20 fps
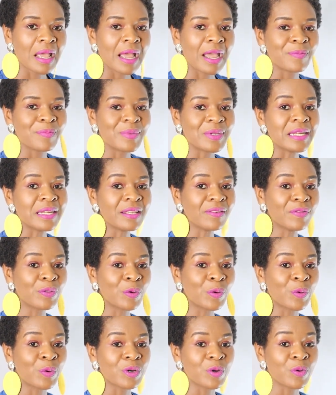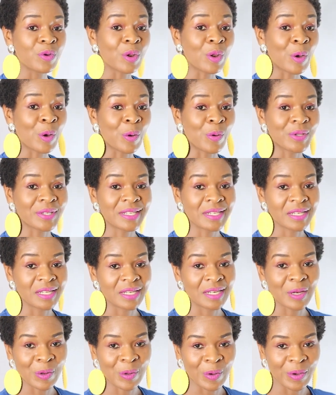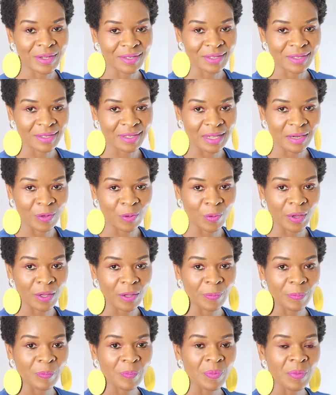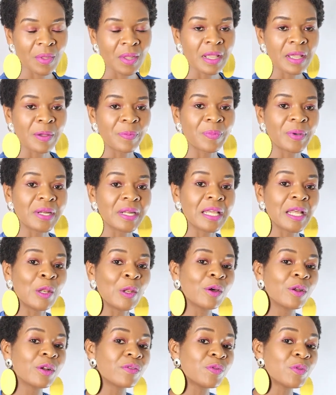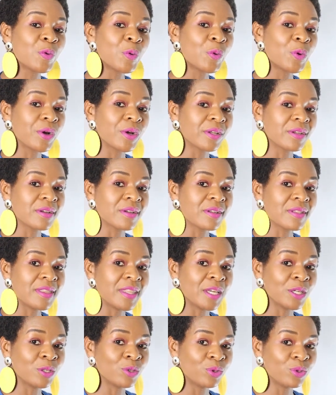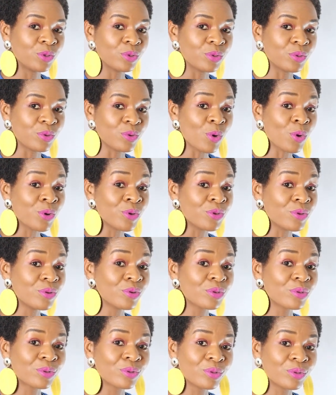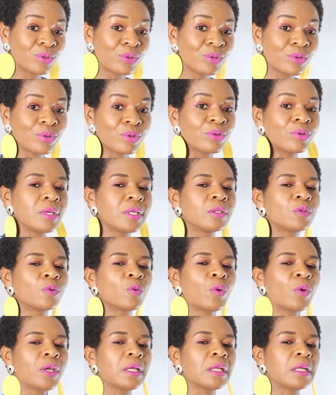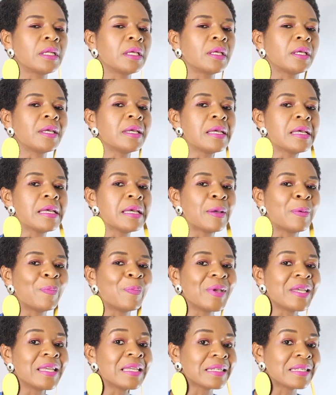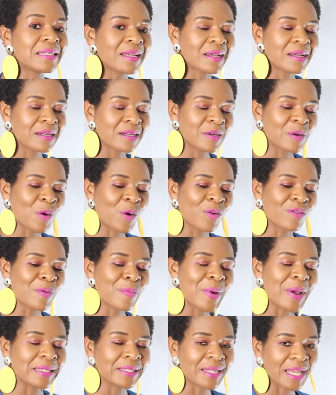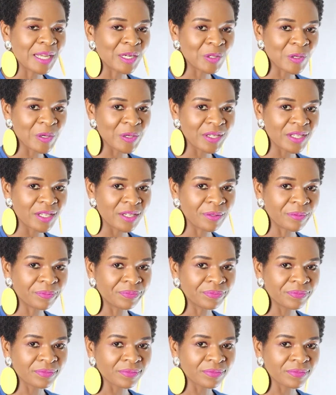I believe the world will always need lawyers anyway. But a lot of the work they do or used to do is quickly being taken over by technology.